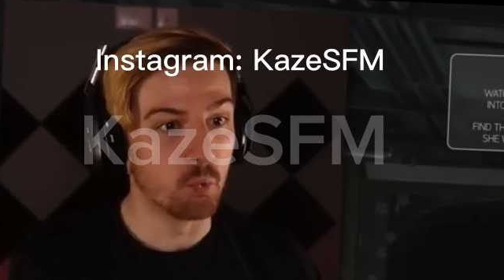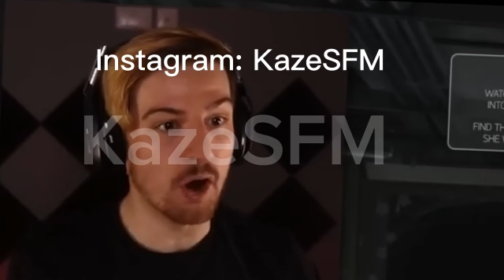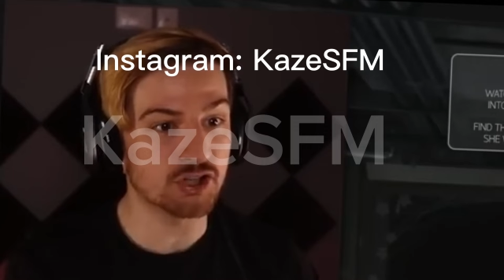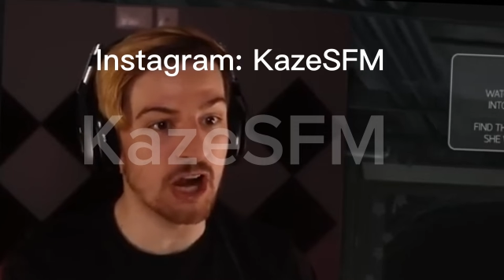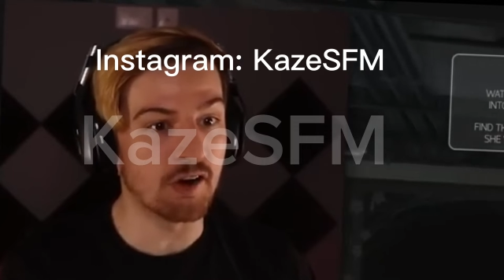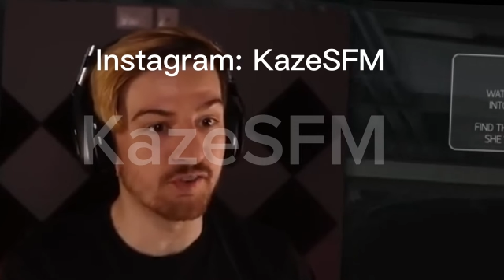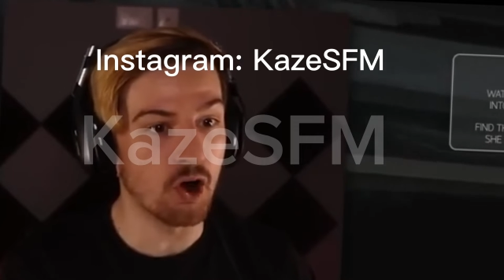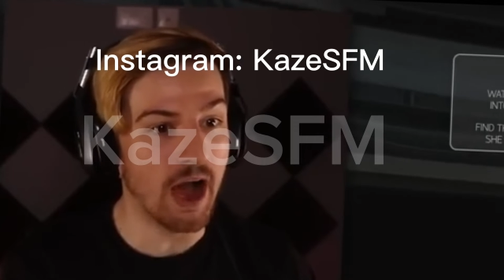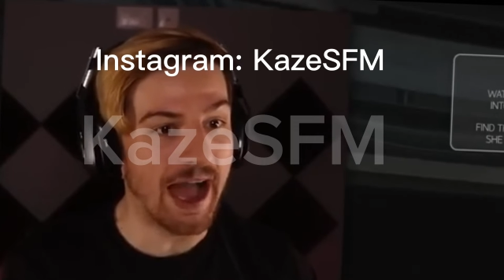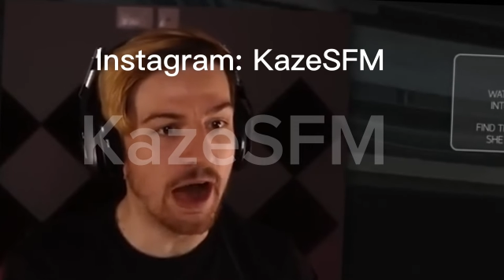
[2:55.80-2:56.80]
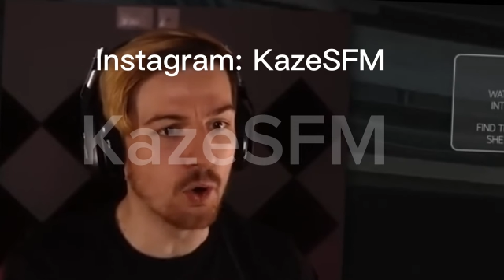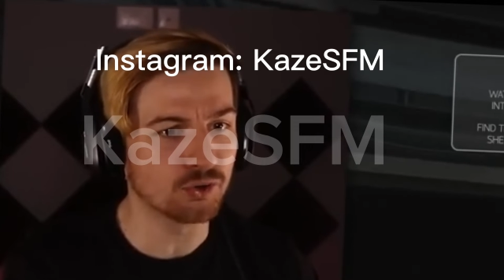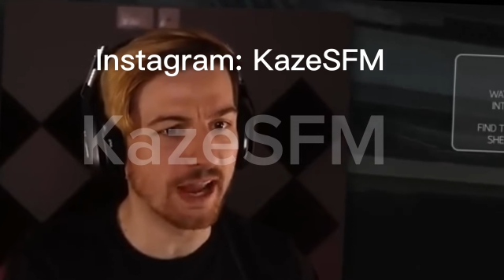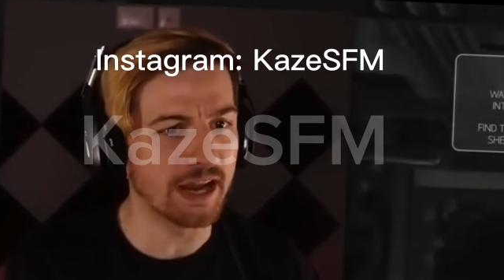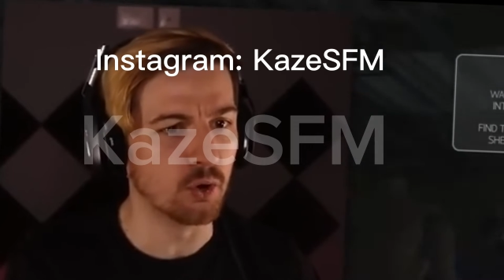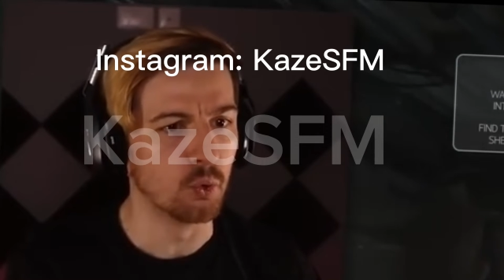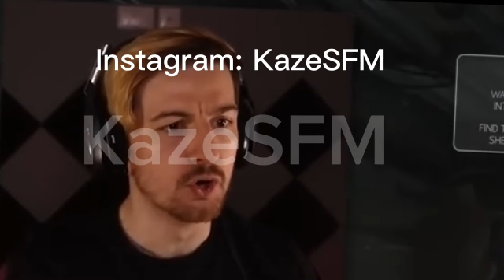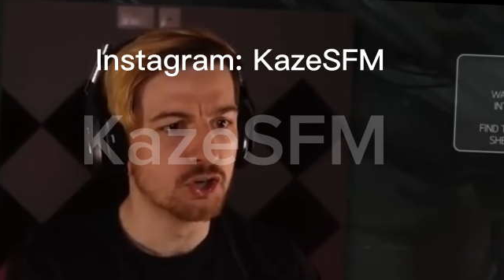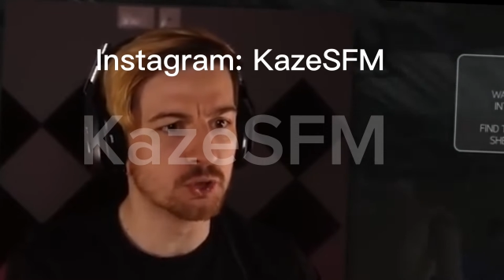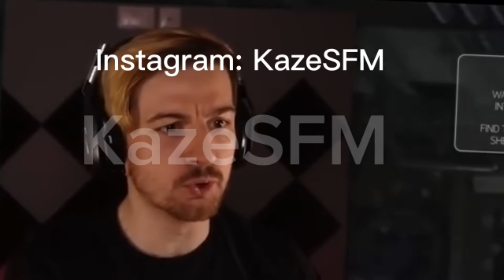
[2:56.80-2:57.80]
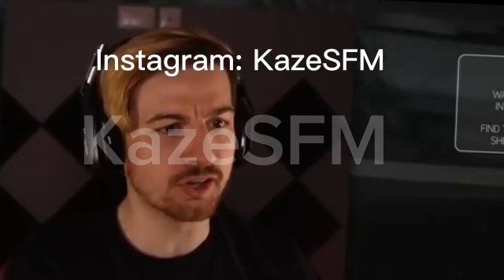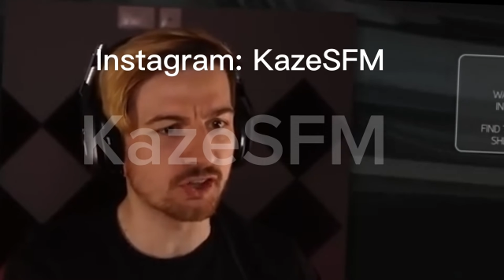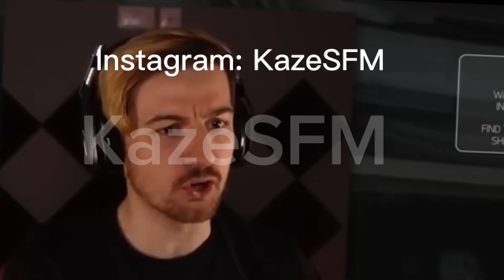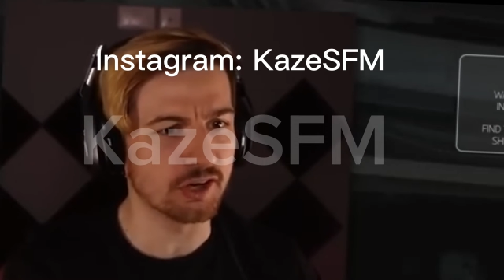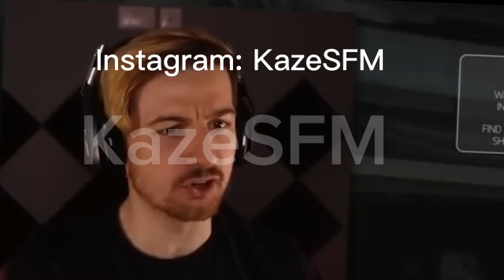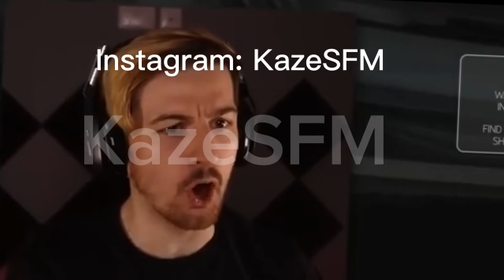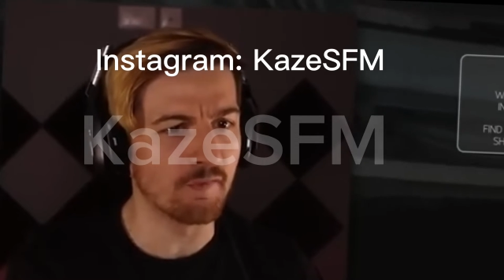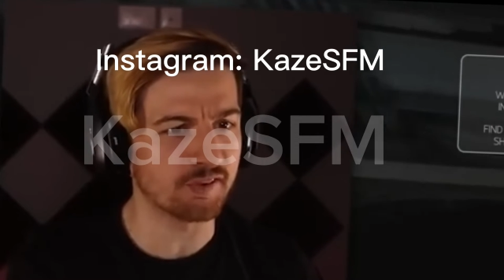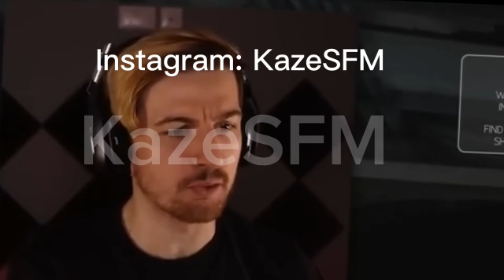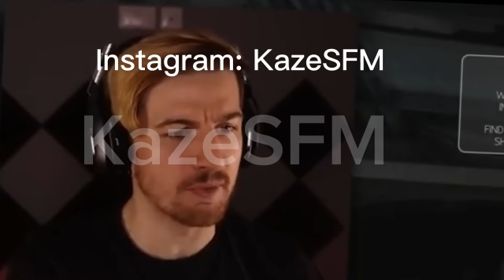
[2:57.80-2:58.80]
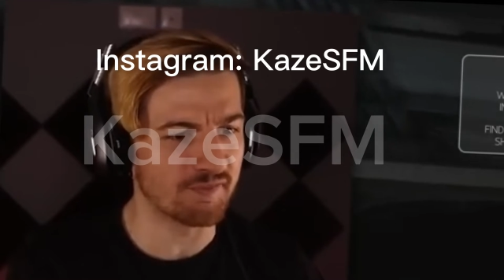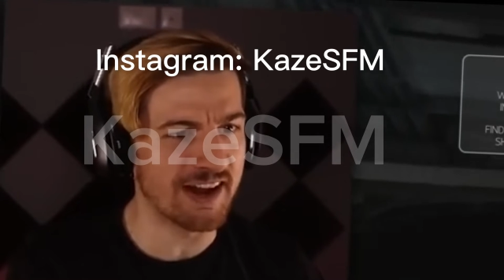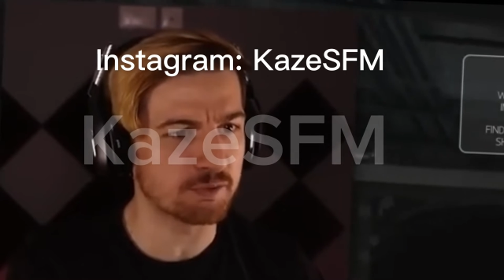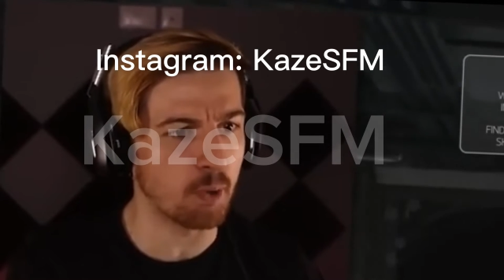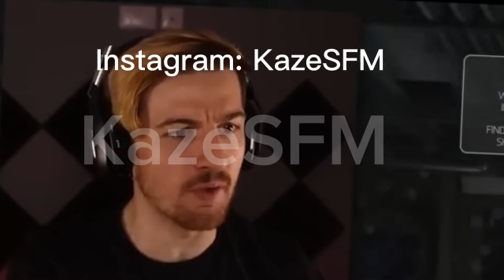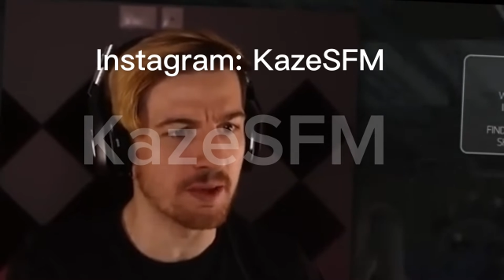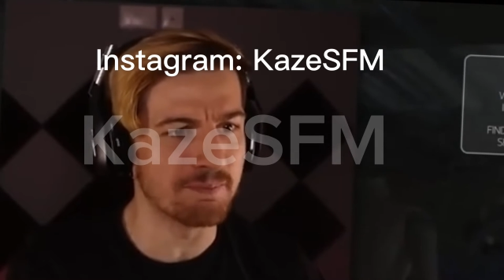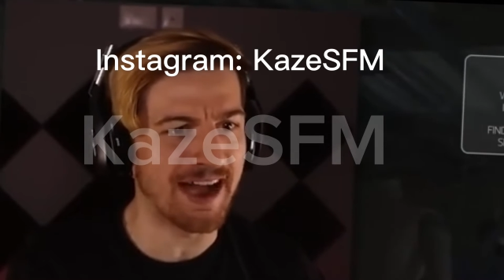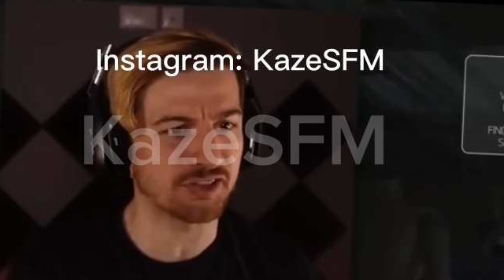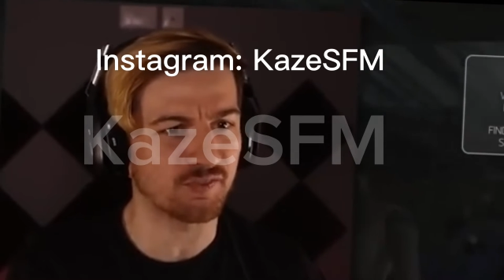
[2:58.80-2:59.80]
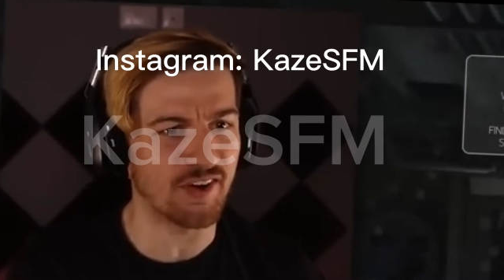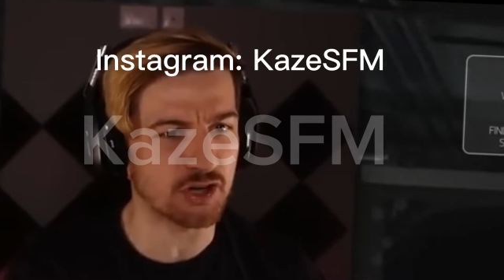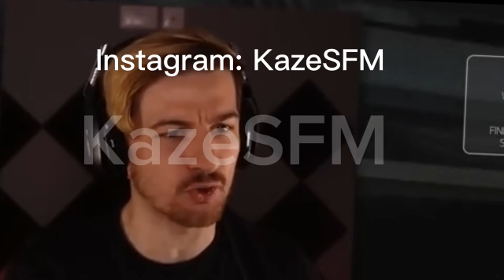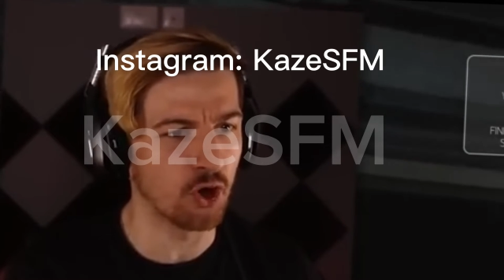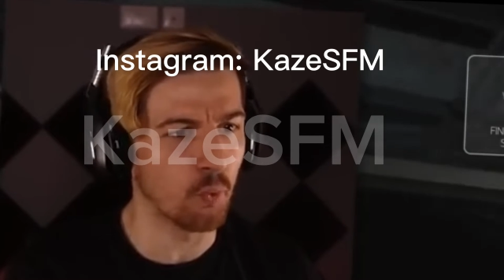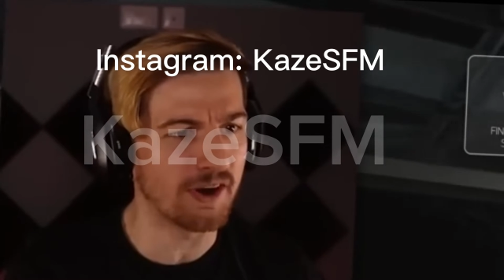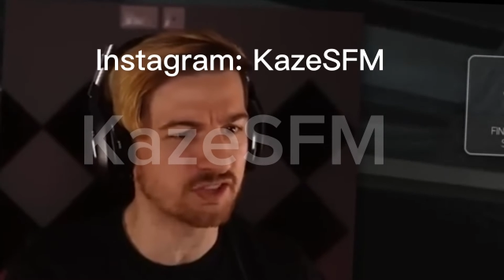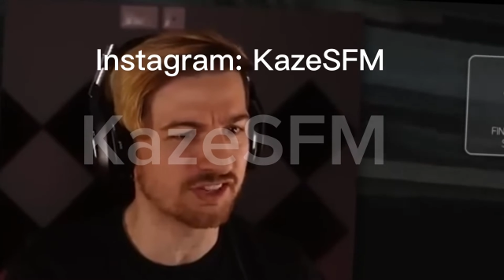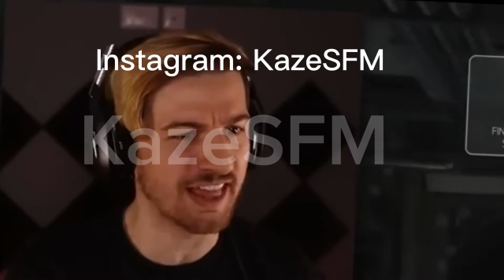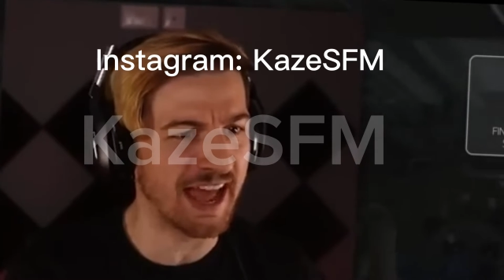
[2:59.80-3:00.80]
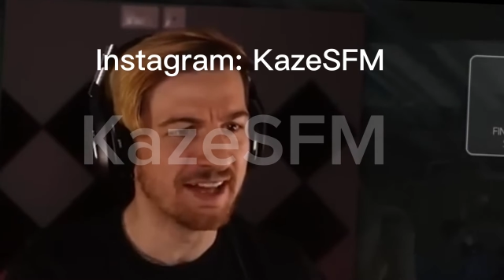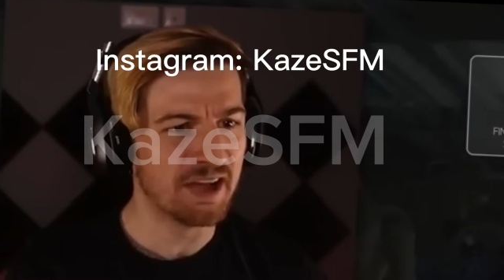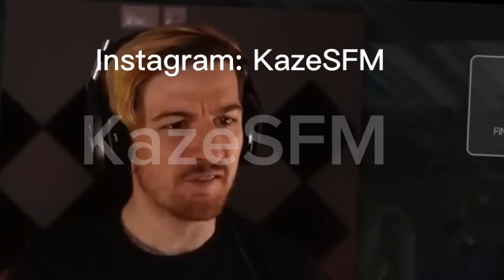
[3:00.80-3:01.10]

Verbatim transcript: Watch out for her owl tail. She uses it to look into your office from the vent, put on the mask, flash on the hallway if she's there.